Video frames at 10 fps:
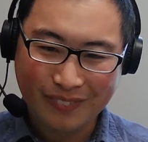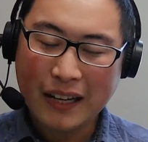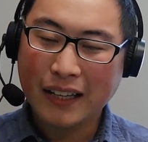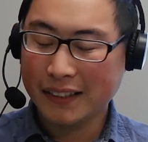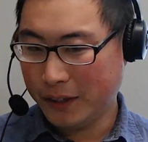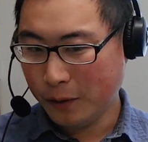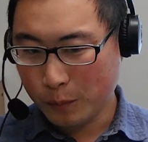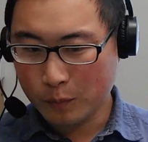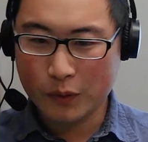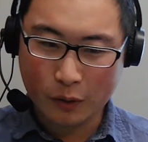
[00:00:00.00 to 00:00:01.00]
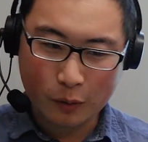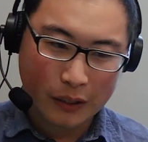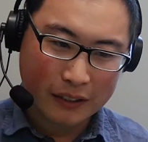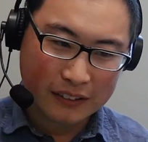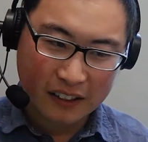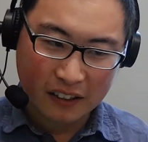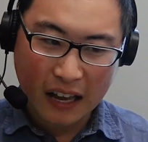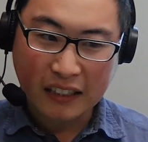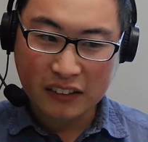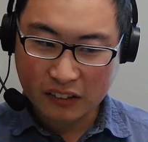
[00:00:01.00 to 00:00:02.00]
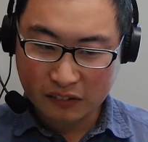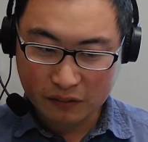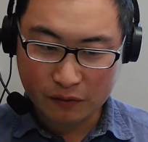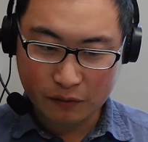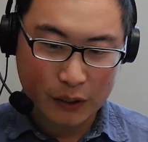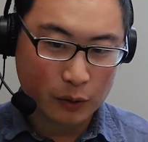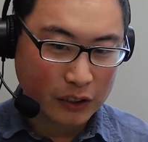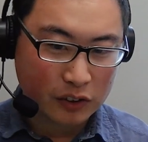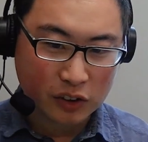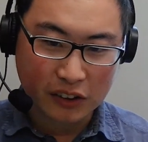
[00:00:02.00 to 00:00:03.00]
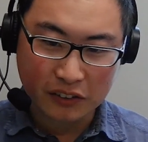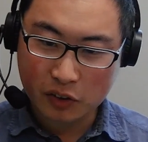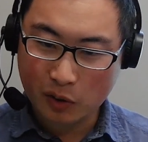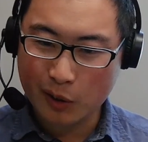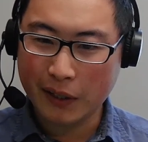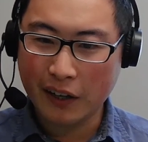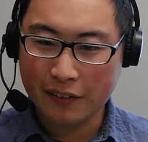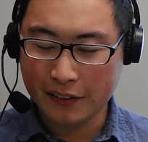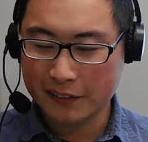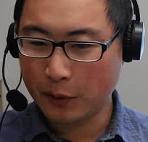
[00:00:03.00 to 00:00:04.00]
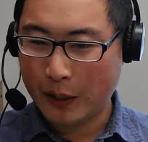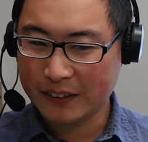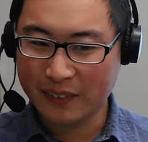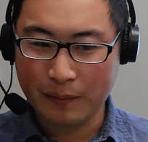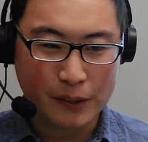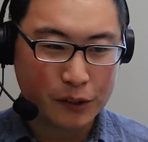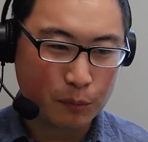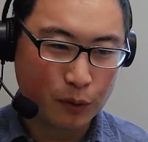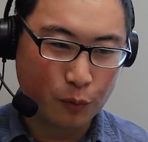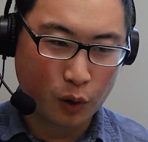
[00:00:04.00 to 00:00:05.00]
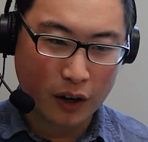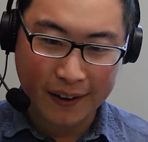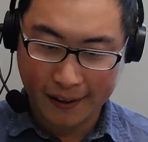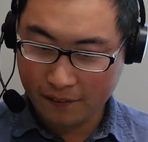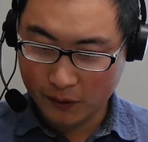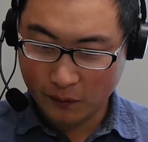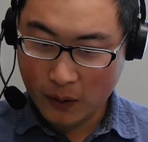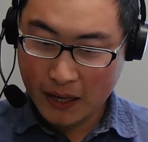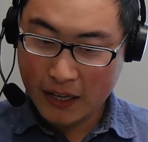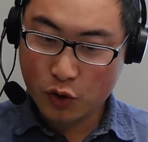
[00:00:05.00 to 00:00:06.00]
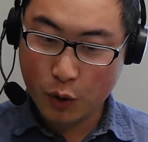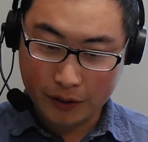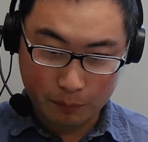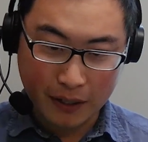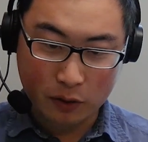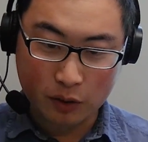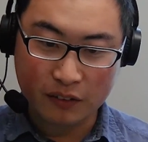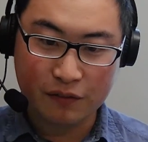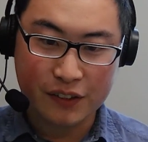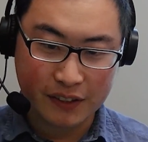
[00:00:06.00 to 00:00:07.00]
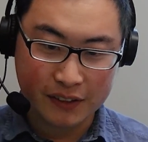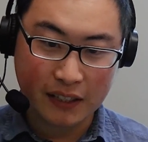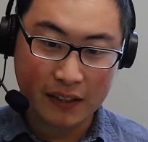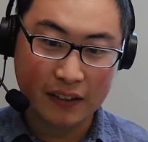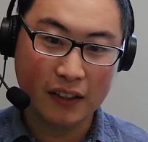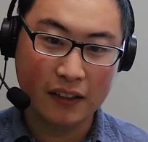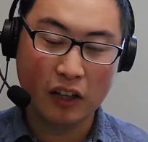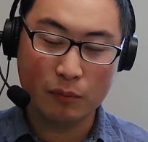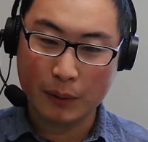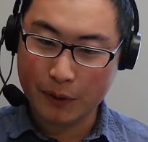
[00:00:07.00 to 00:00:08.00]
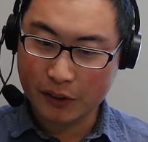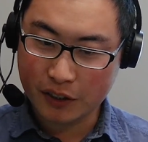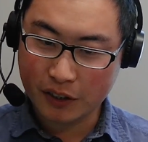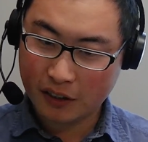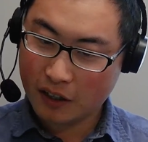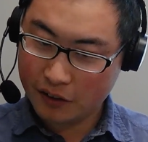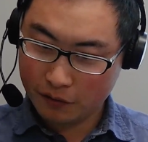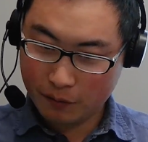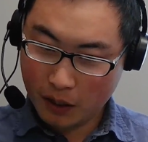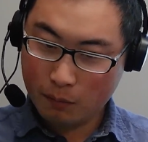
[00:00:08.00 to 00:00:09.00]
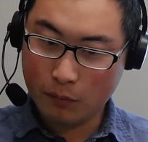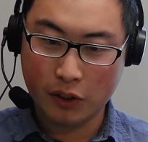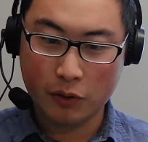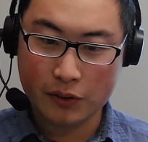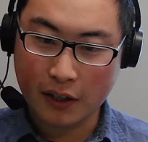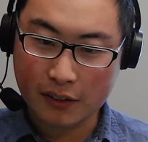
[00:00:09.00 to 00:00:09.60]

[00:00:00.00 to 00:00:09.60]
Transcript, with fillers: it's uh, actually very interesting story behind it. So as I mentioned before, I have a training background in physics and I got uh, my PhD in kind of material science and material physics.